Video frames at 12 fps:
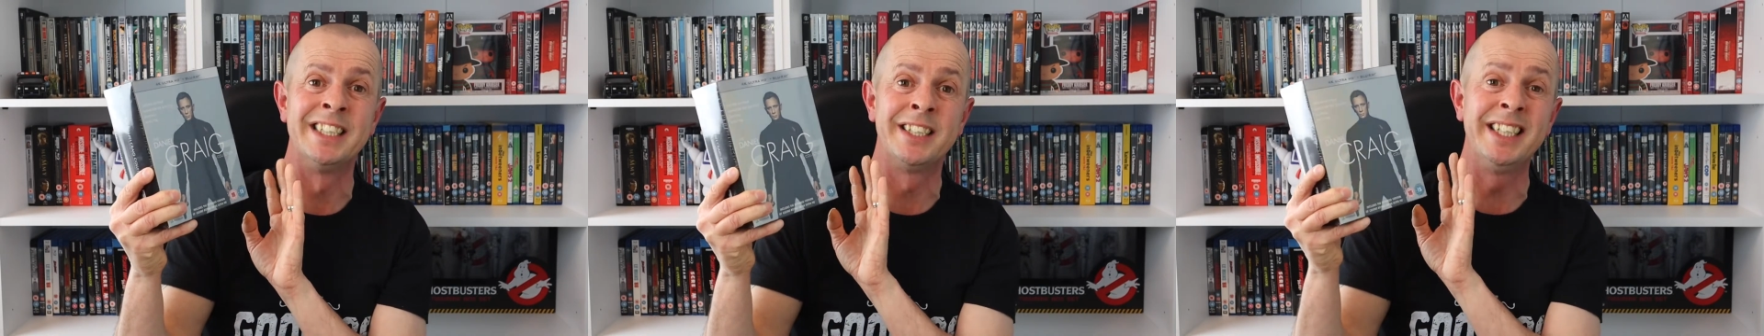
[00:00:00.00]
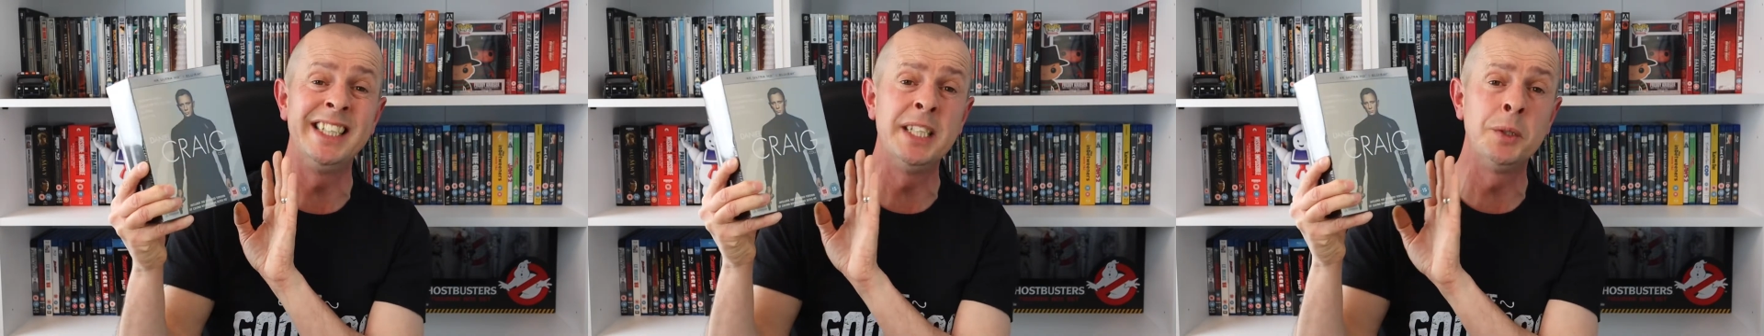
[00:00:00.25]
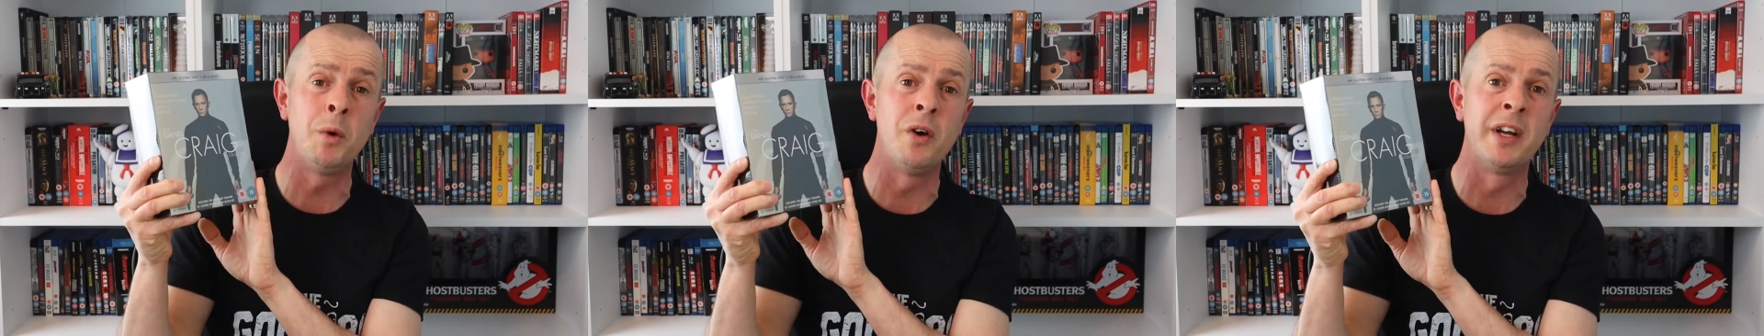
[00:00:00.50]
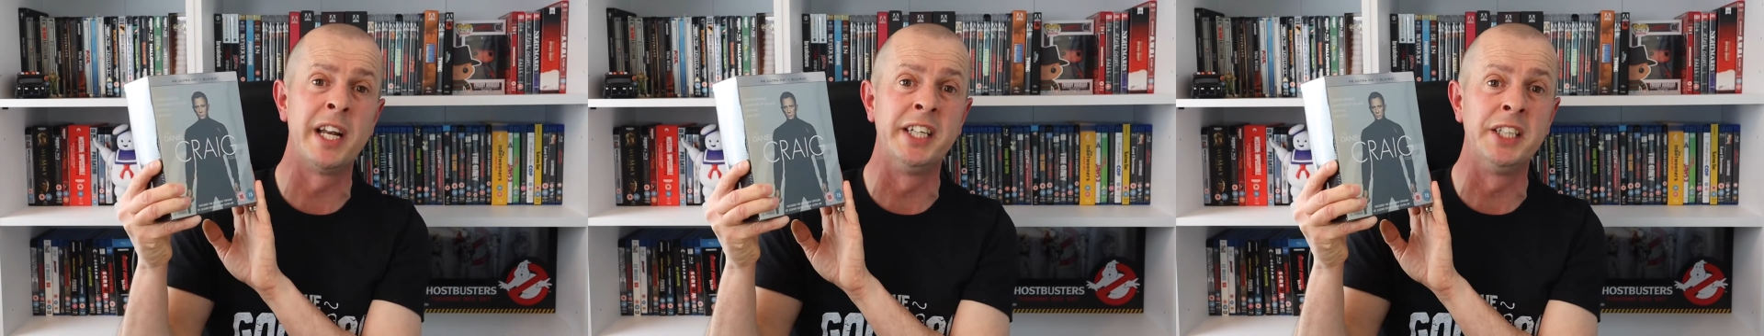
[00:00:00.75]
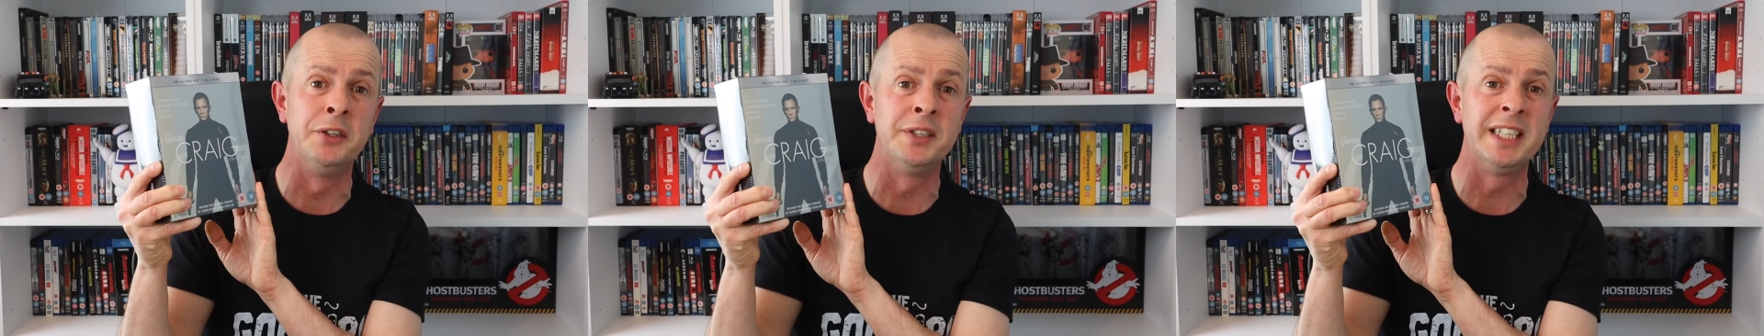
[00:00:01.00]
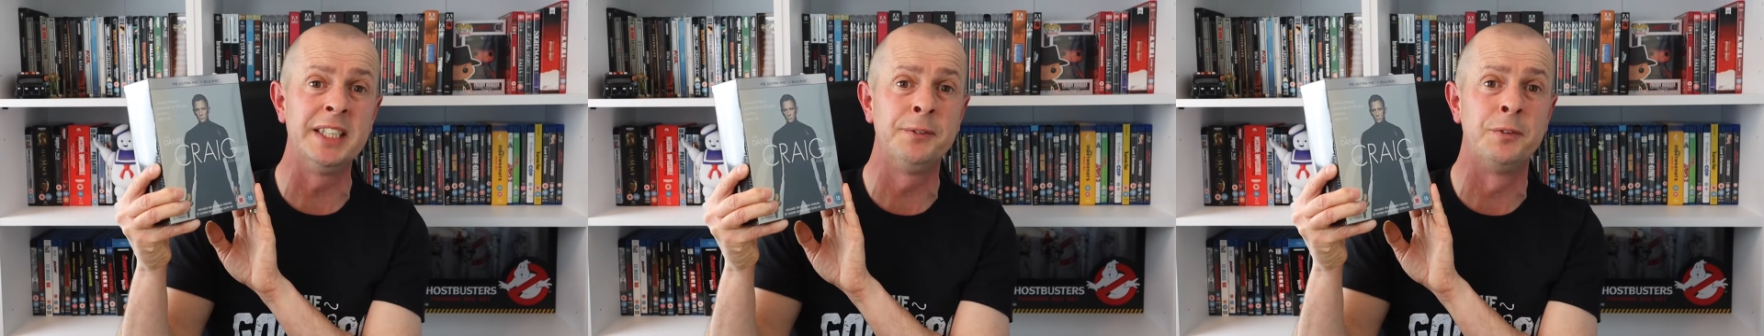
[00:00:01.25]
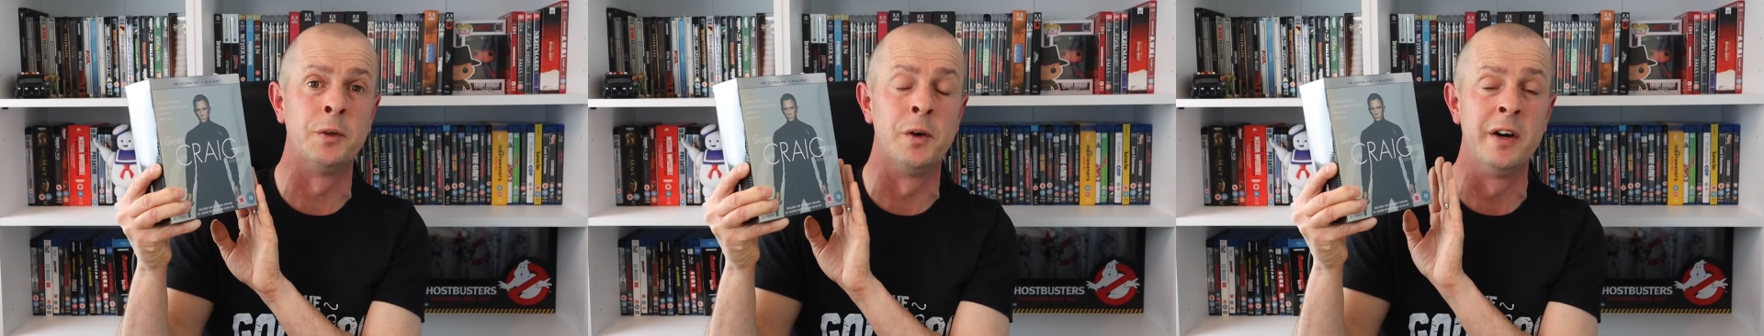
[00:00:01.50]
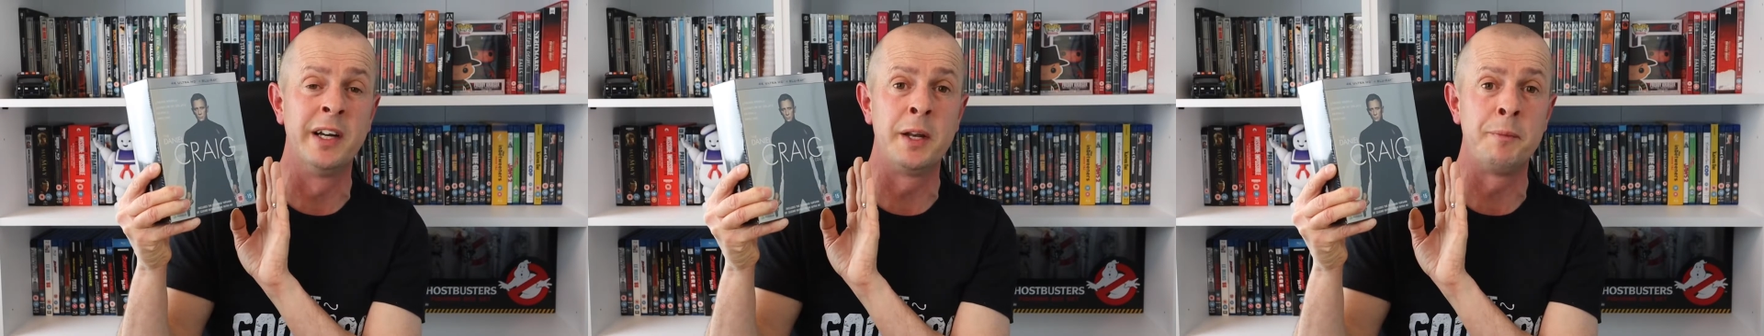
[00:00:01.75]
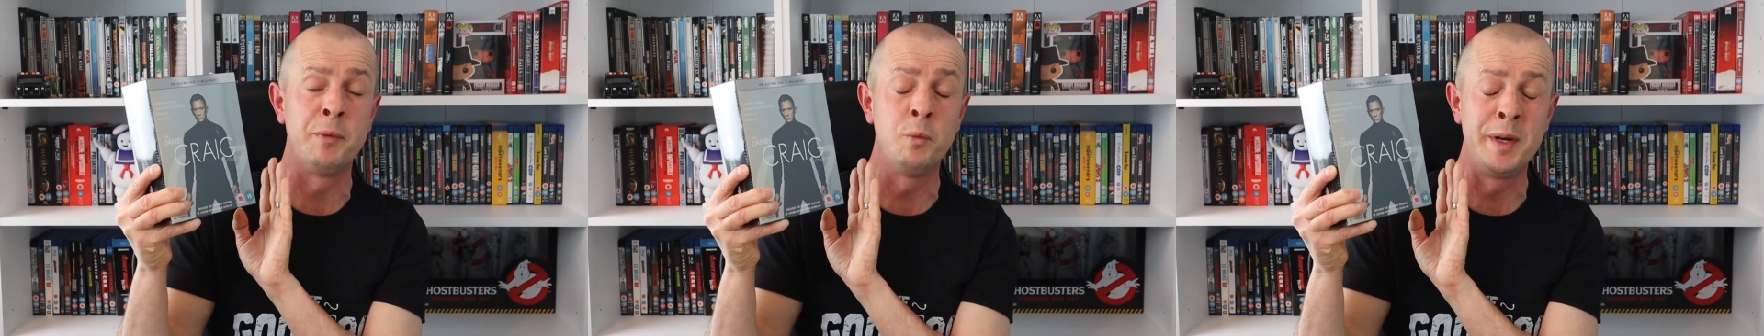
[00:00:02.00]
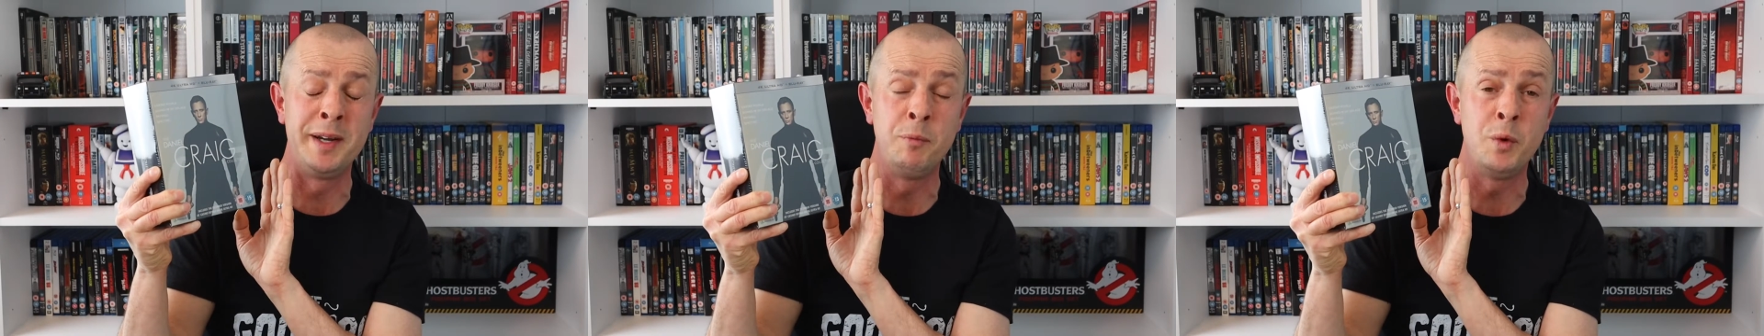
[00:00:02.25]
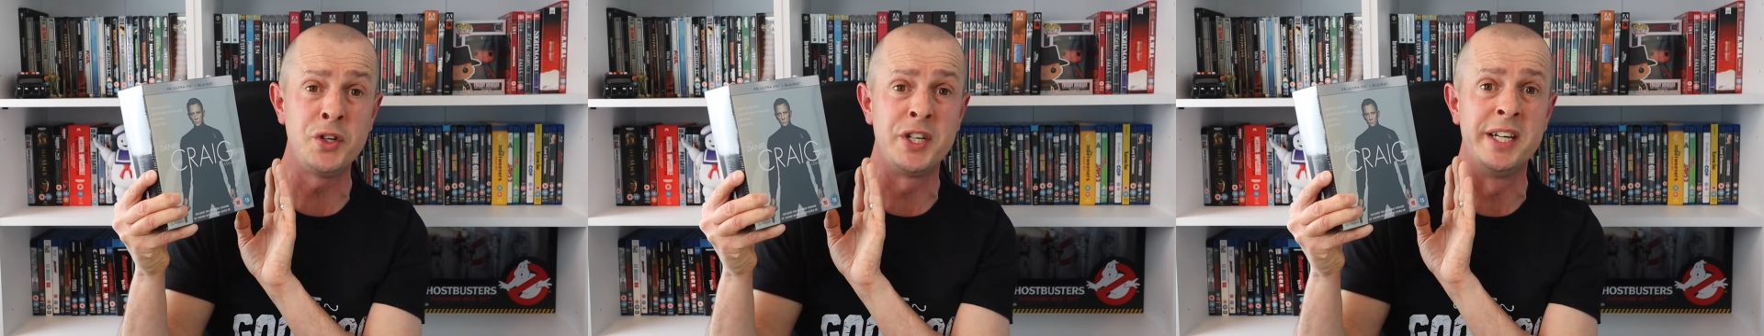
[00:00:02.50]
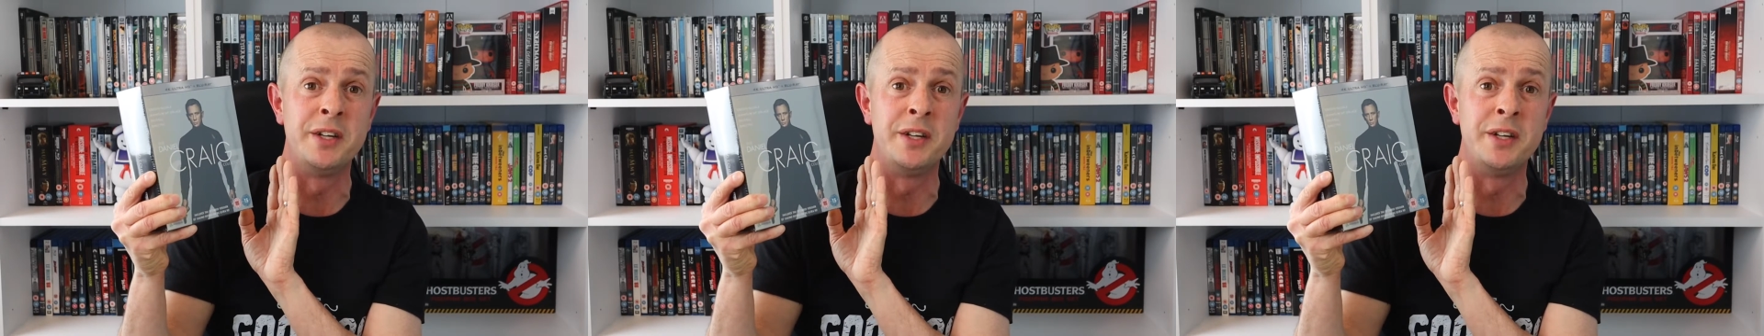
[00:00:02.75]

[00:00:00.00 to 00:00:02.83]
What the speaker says: So this is what I'm going to use this for. I'm going to be watching